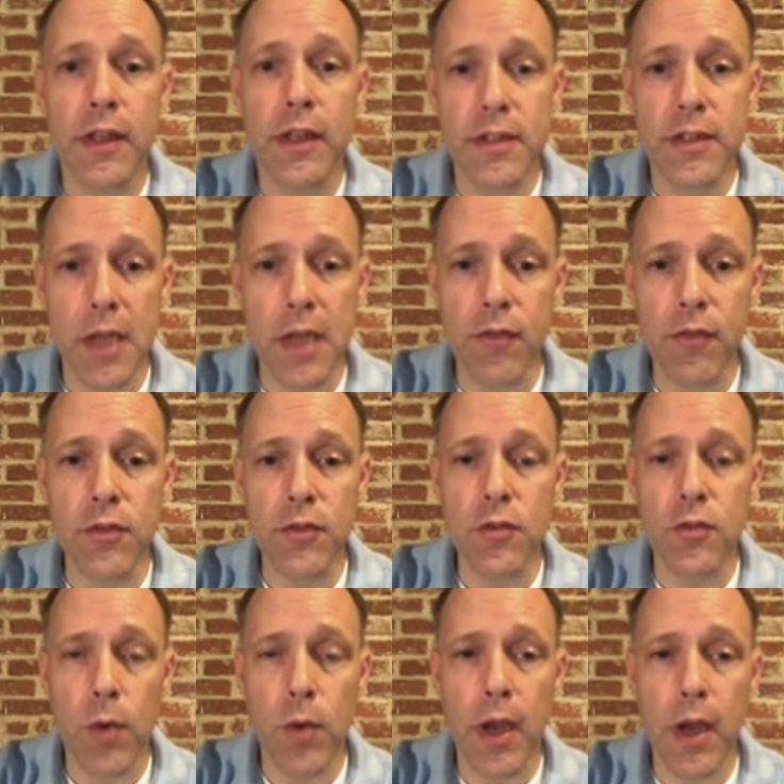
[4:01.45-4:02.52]
7
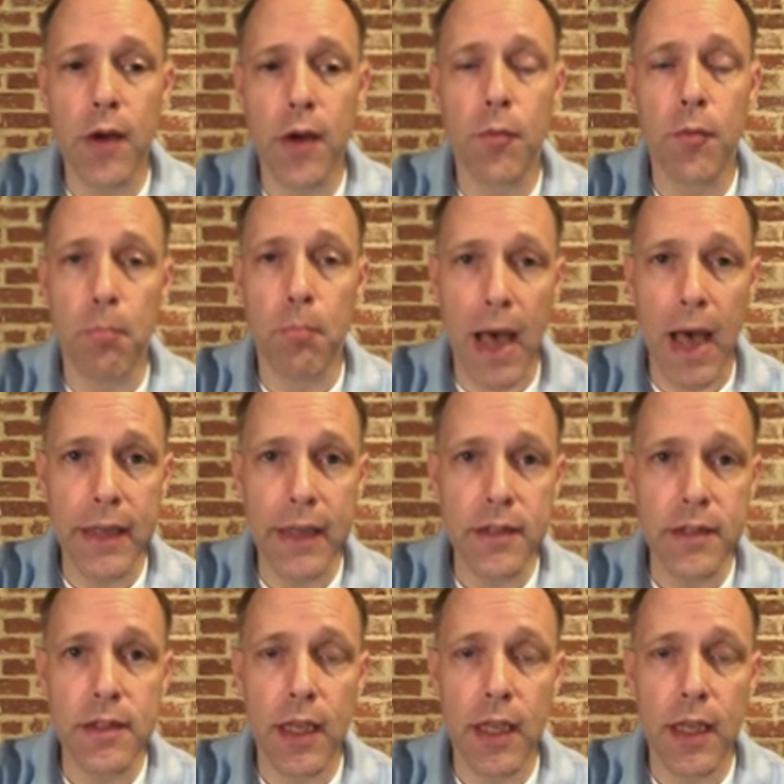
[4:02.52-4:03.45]
squared minus